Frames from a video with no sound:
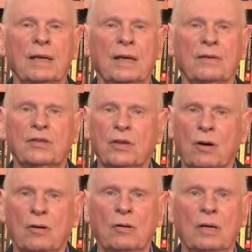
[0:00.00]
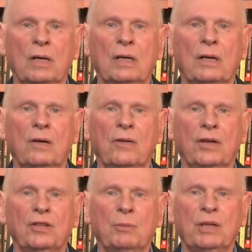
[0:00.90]
If so, they
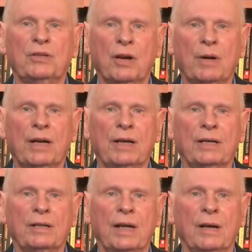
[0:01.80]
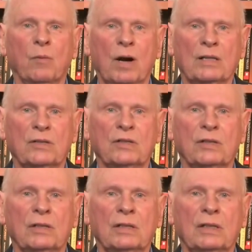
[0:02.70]
should be terminated at once
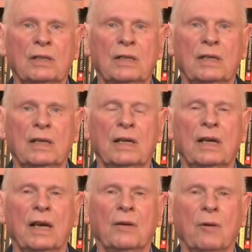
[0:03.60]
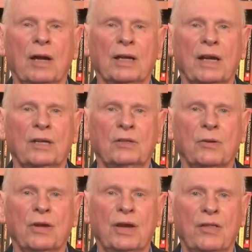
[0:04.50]
and relegated to
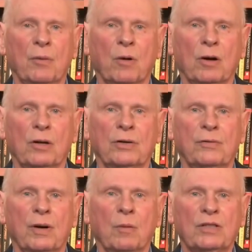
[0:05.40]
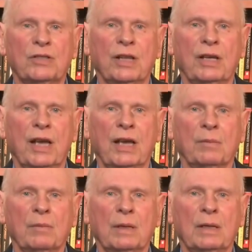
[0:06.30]
the netherworld from which they
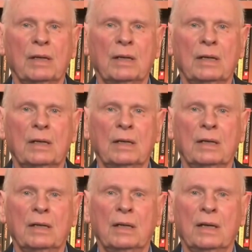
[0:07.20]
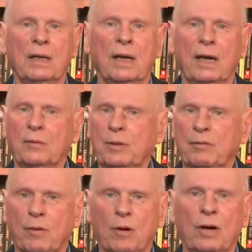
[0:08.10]
came. And
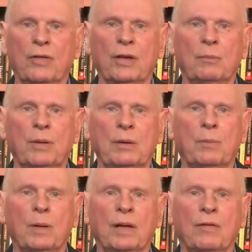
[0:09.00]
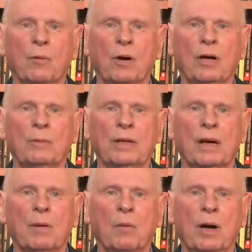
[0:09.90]
before the people of the world
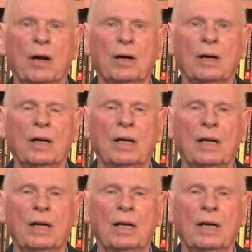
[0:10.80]
become aware